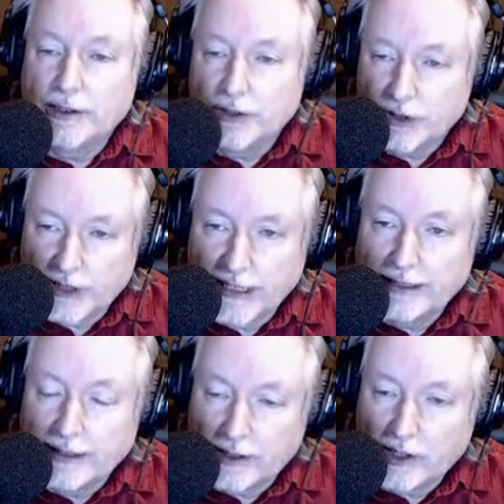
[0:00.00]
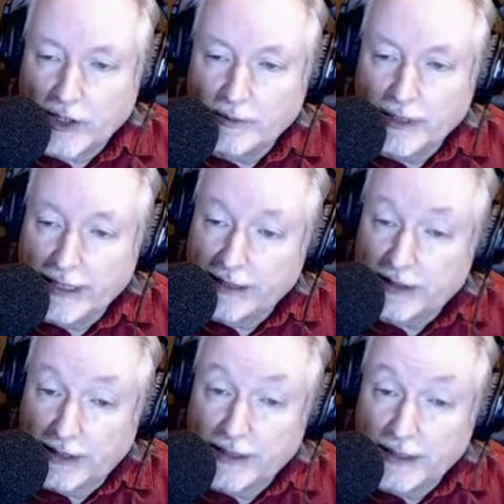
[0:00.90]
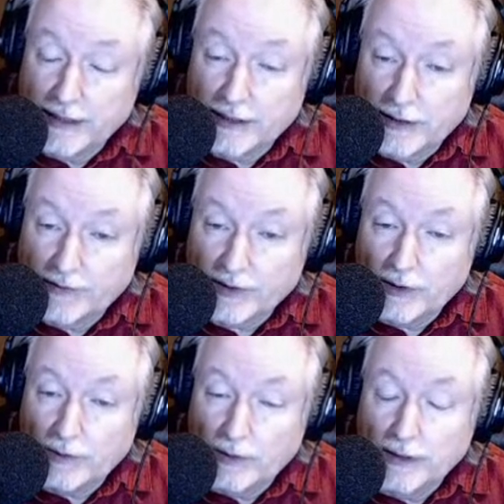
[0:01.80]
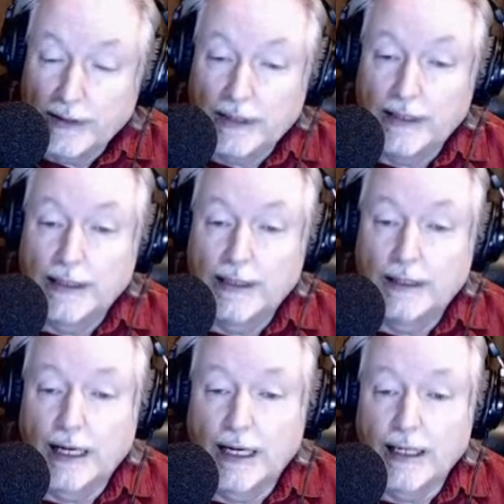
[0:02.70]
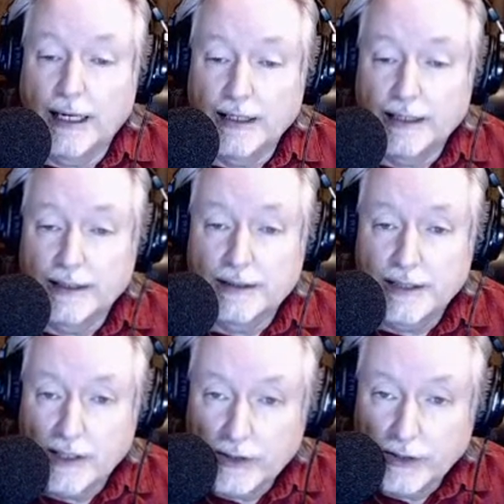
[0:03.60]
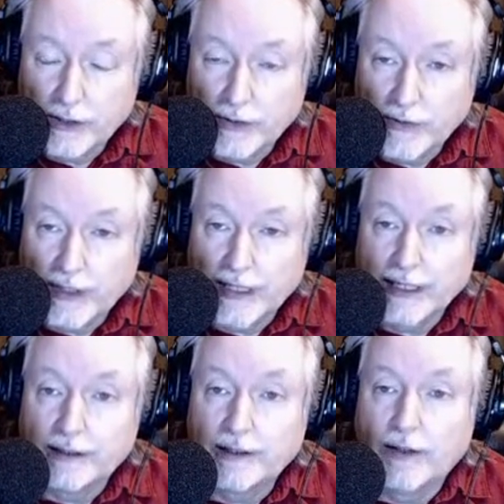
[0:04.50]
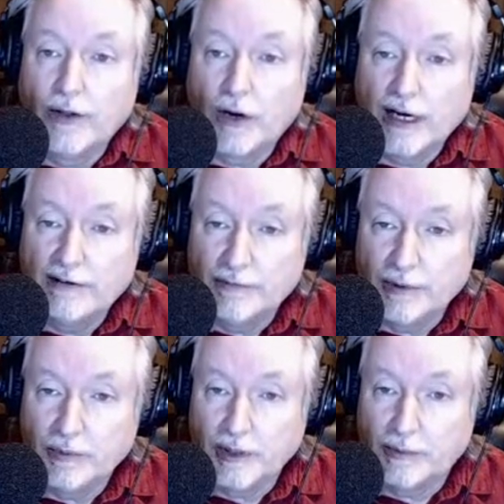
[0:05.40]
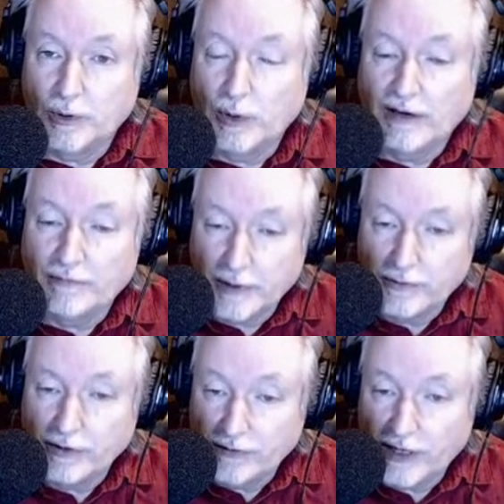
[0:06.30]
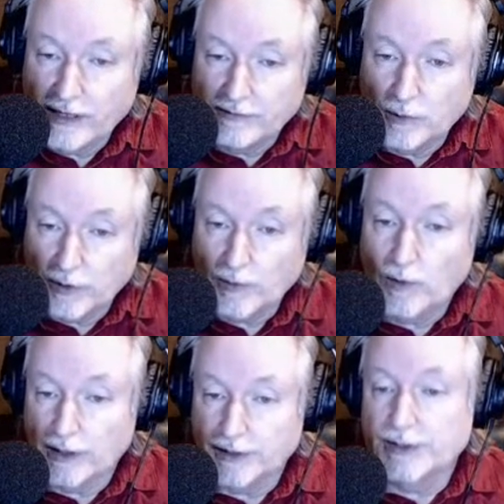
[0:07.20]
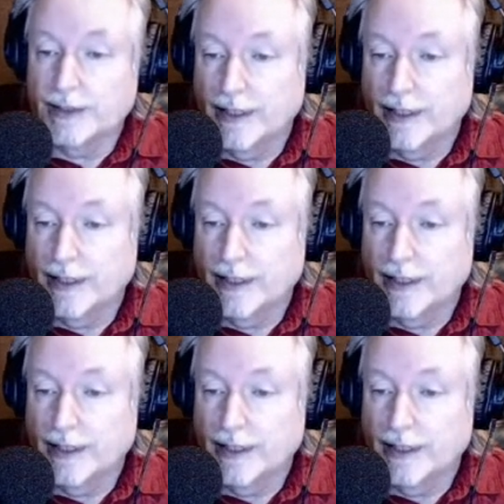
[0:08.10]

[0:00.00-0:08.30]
understand that argument, and it's a difficult one. I can tell you that there have been people who have been revived more than once